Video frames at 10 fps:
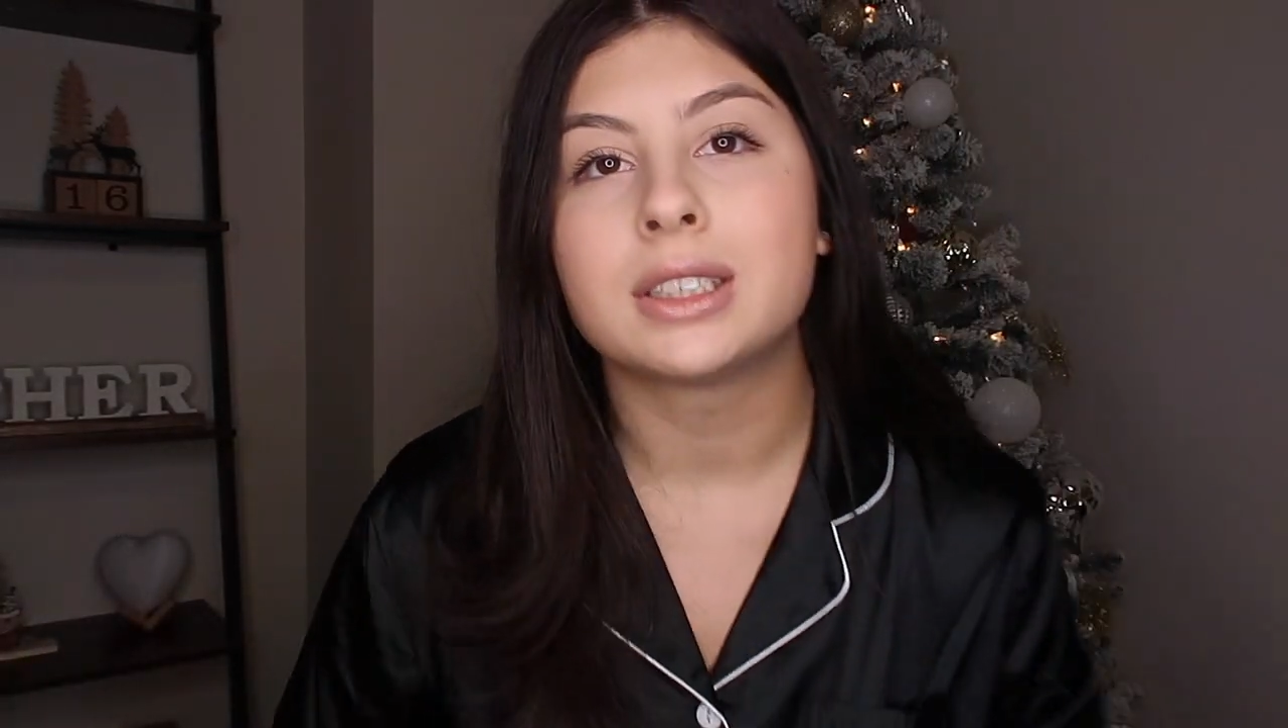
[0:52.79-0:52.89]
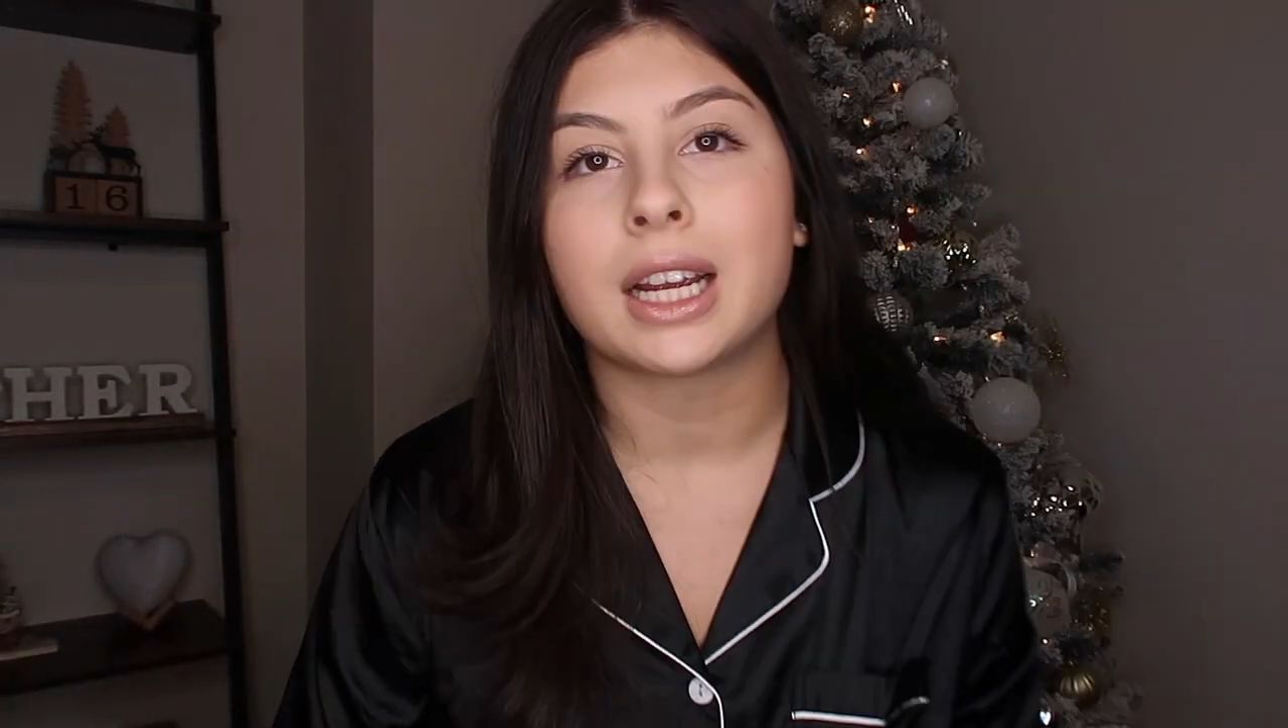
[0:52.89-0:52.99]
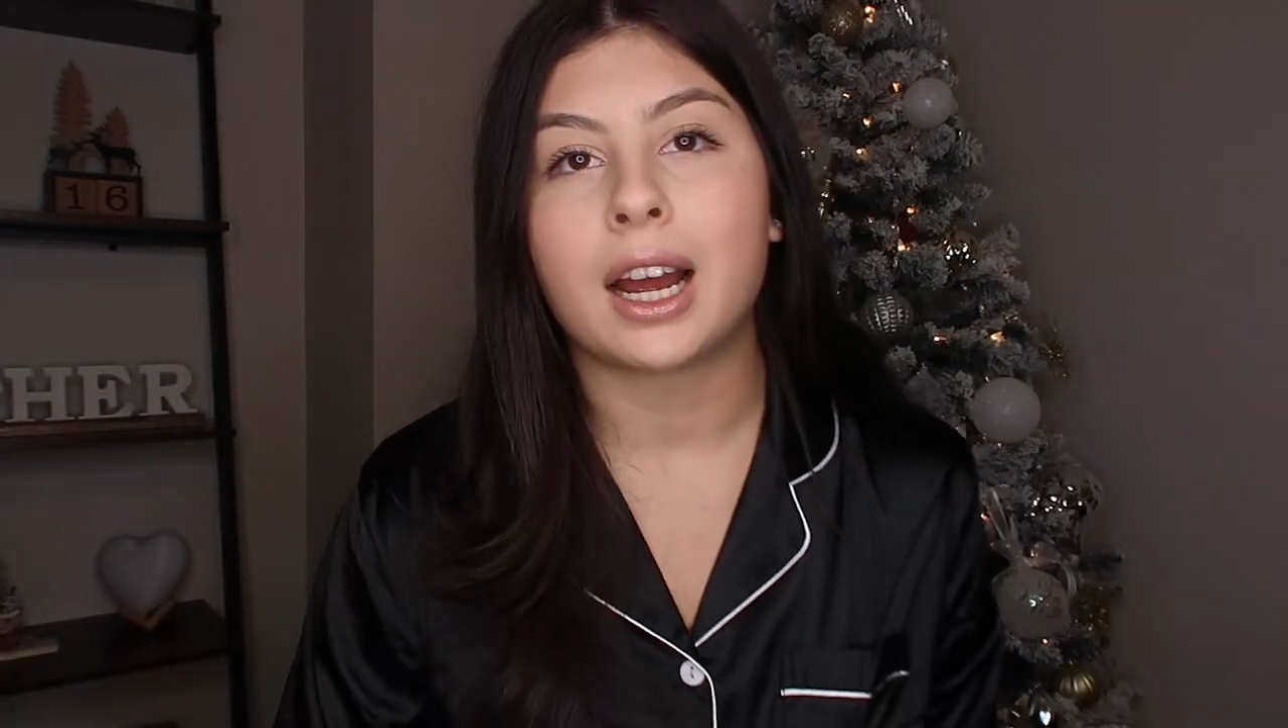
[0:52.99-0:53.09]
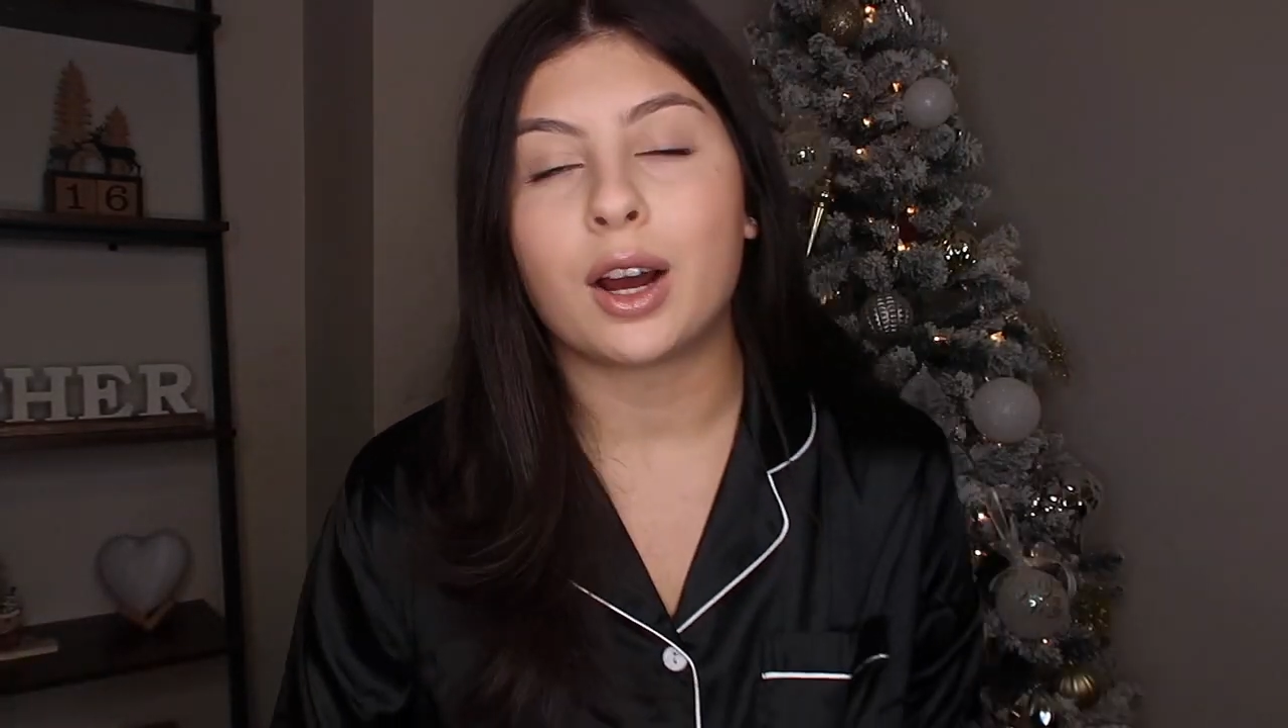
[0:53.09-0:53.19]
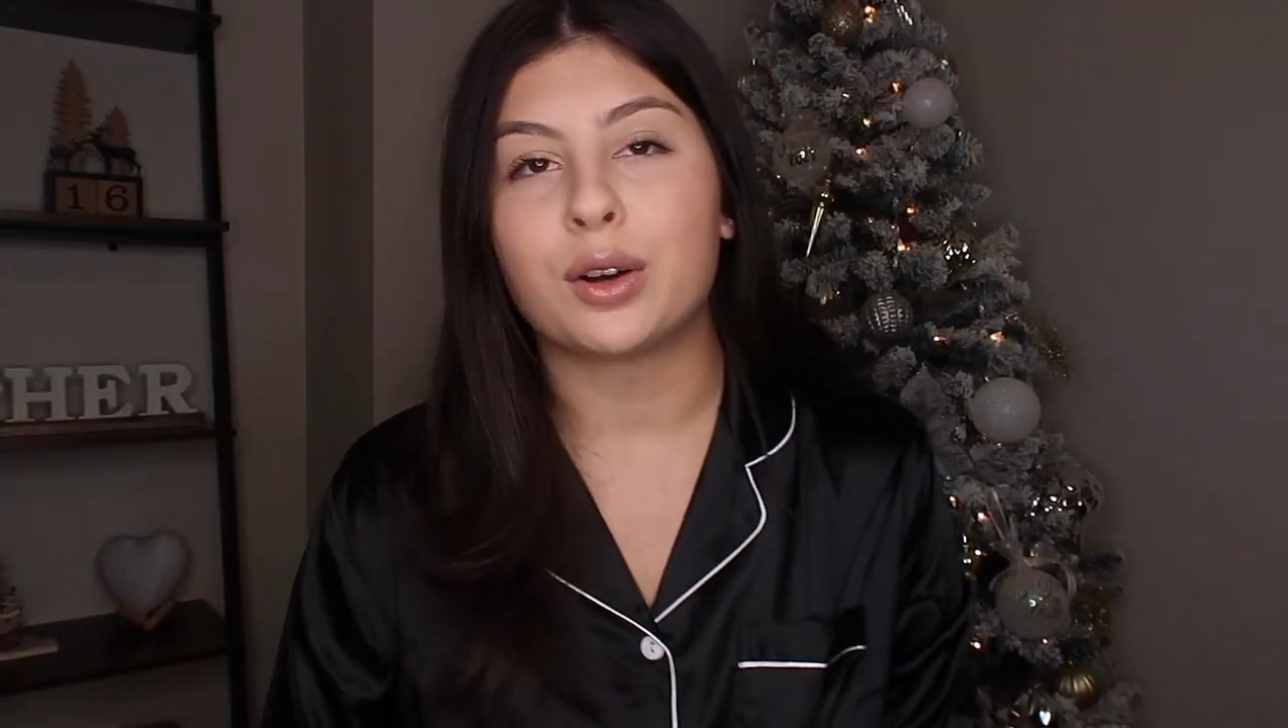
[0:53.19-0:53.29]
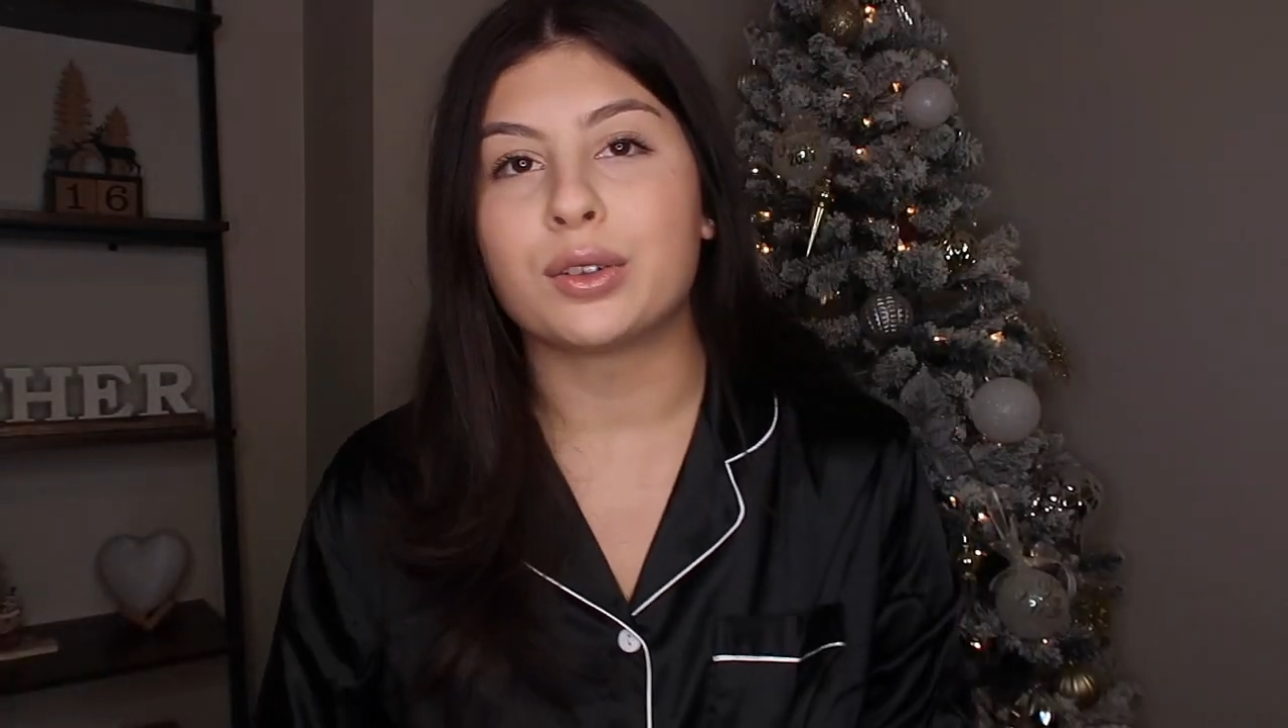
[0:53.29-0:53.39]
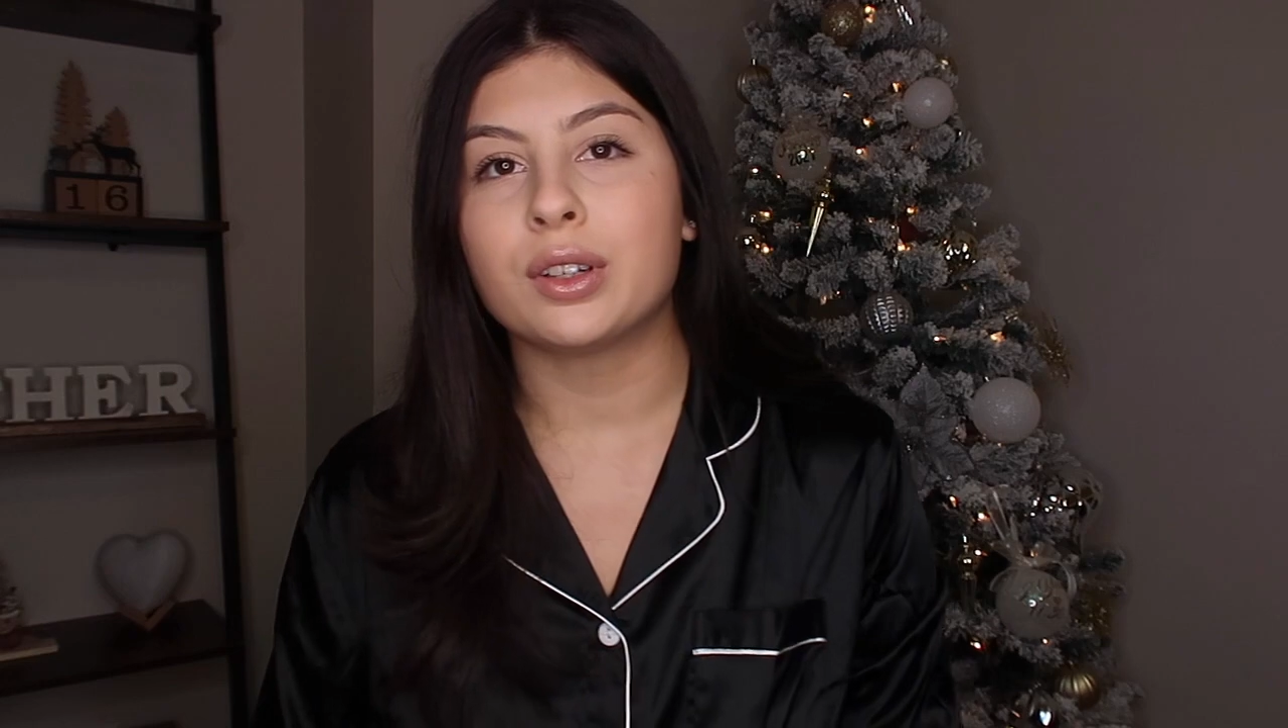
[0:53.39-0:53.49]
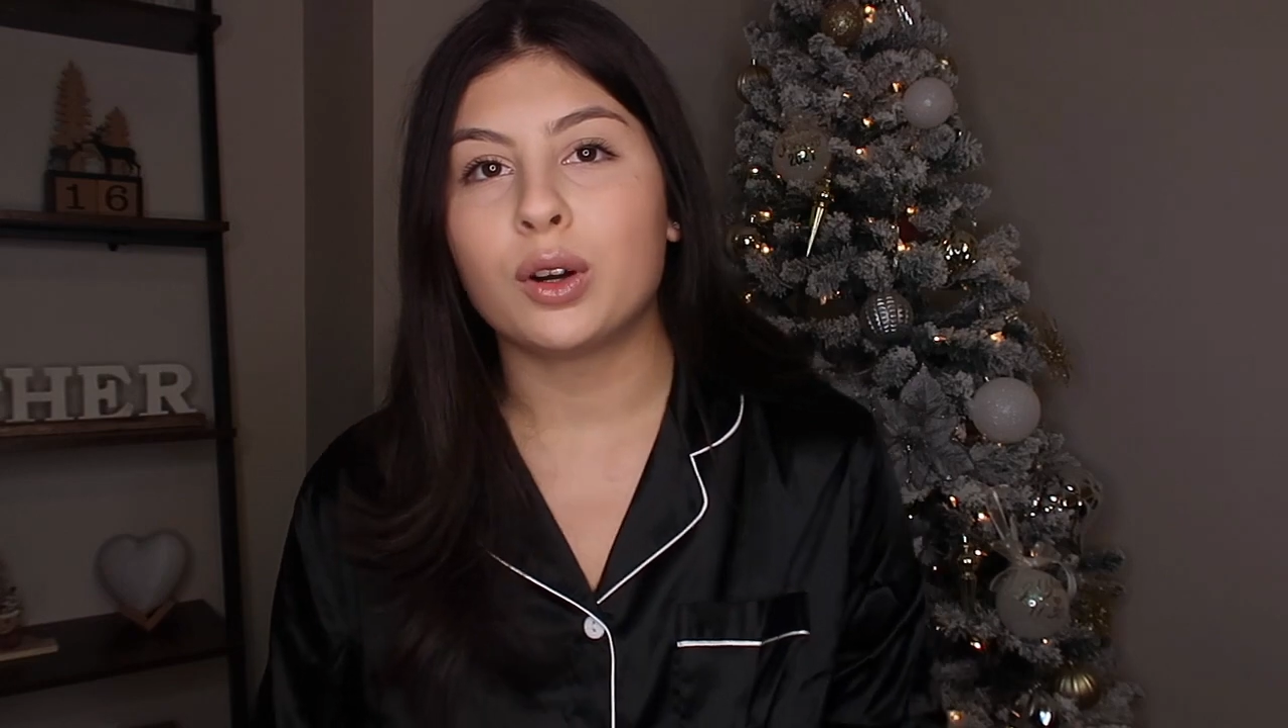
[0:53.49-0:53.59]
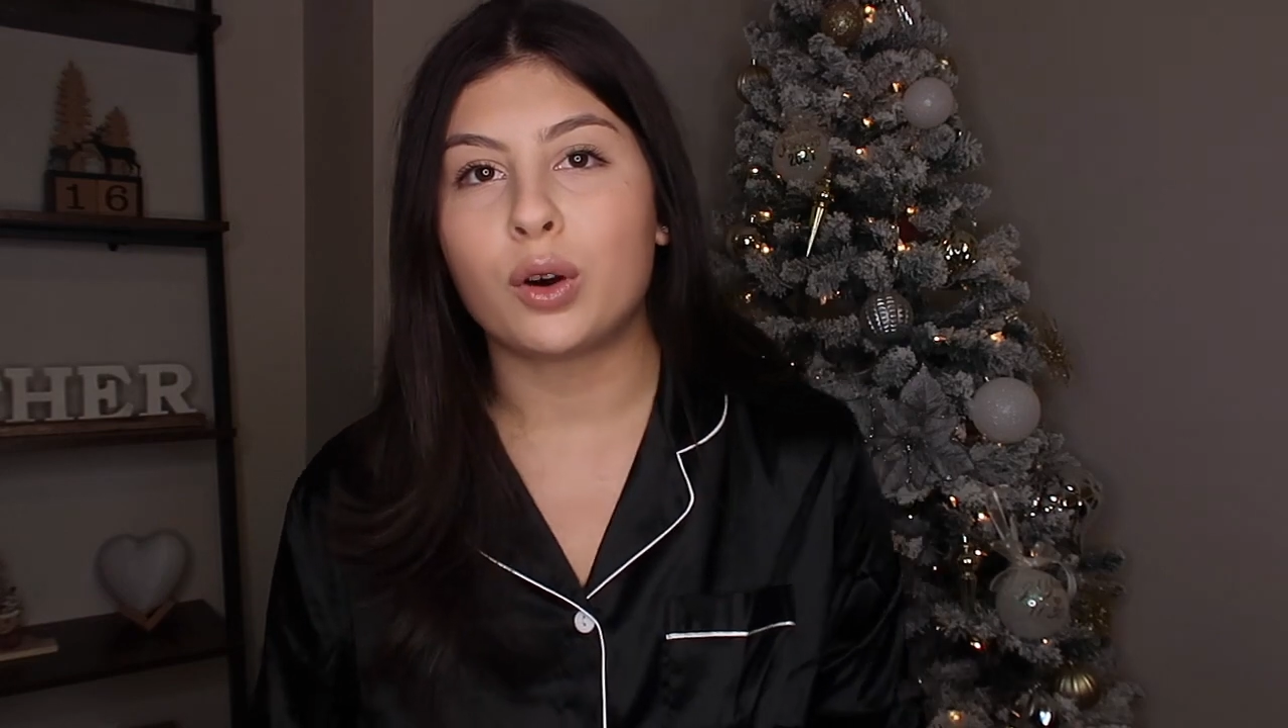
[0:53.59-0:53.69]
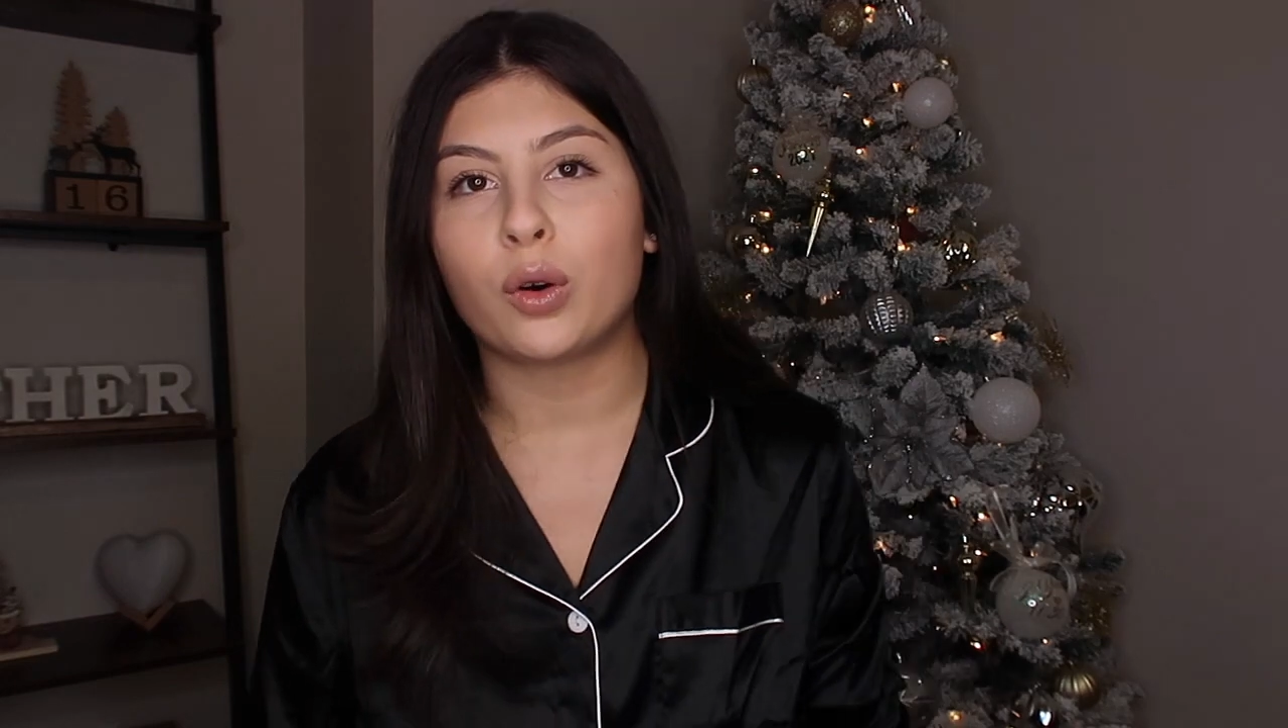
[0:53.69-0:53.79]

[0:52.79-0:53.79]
down